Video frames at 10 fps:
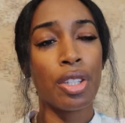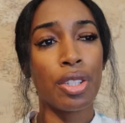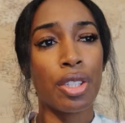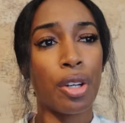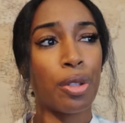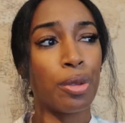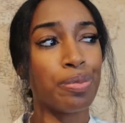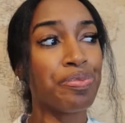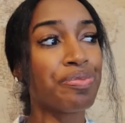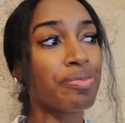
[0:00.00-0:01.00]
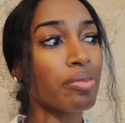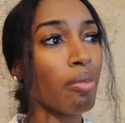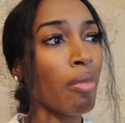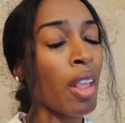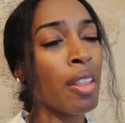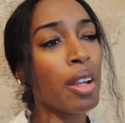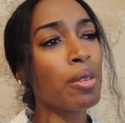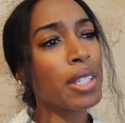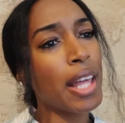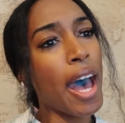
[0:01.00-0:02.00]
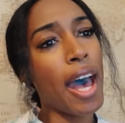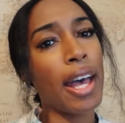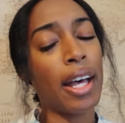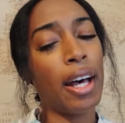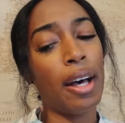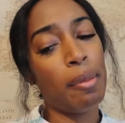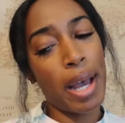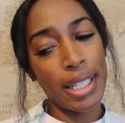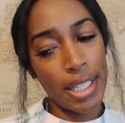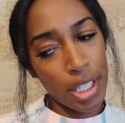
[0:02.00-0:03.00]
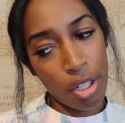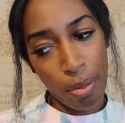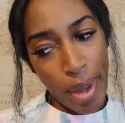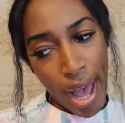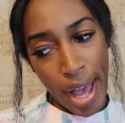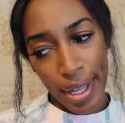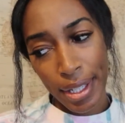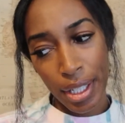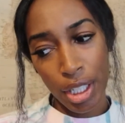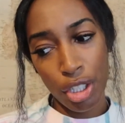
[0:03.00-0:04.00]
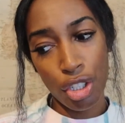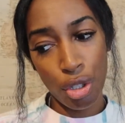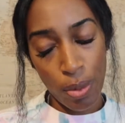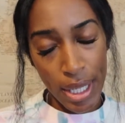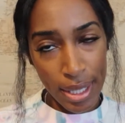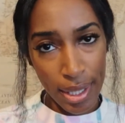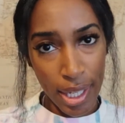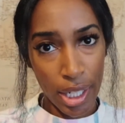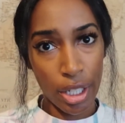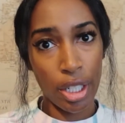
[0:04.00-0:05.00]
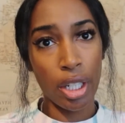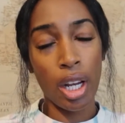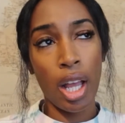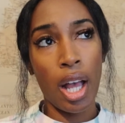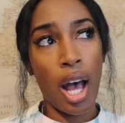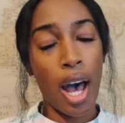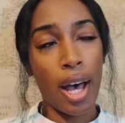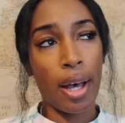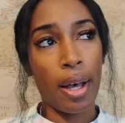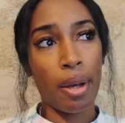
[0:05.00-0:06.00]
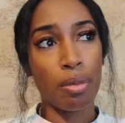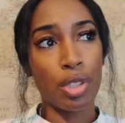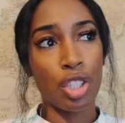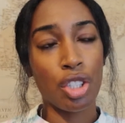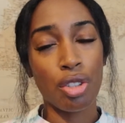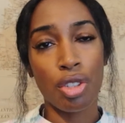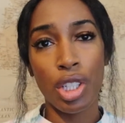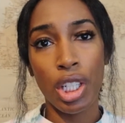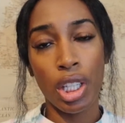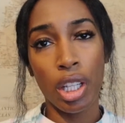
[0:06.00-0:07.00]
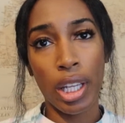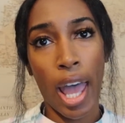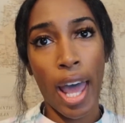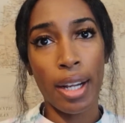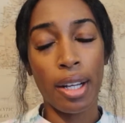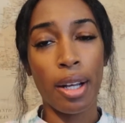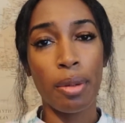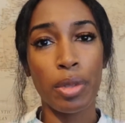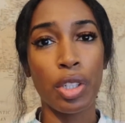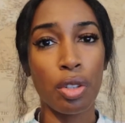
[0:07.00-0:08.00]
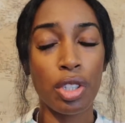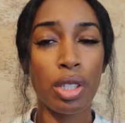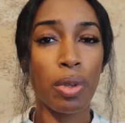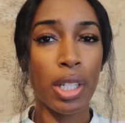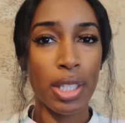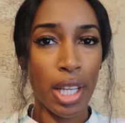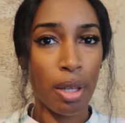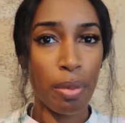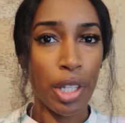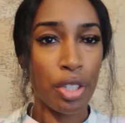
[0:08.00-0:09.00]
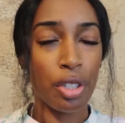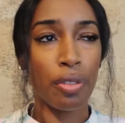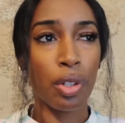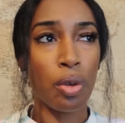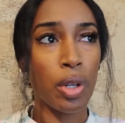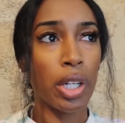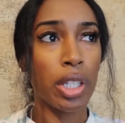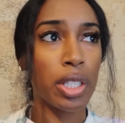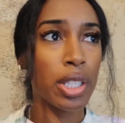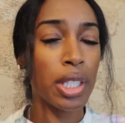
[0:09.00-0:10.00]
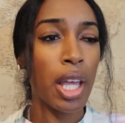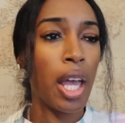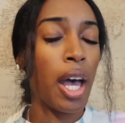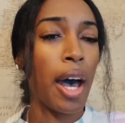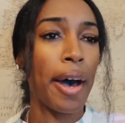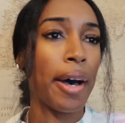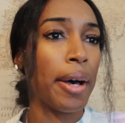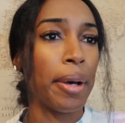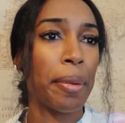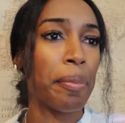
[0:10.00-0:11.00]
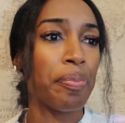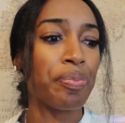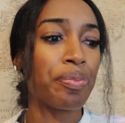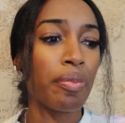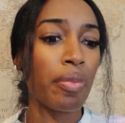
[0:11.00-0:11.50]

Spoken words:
So there was that. I did go back 2 weeks later, just so she could look at them. You know, she wanted to take a picture, of course, and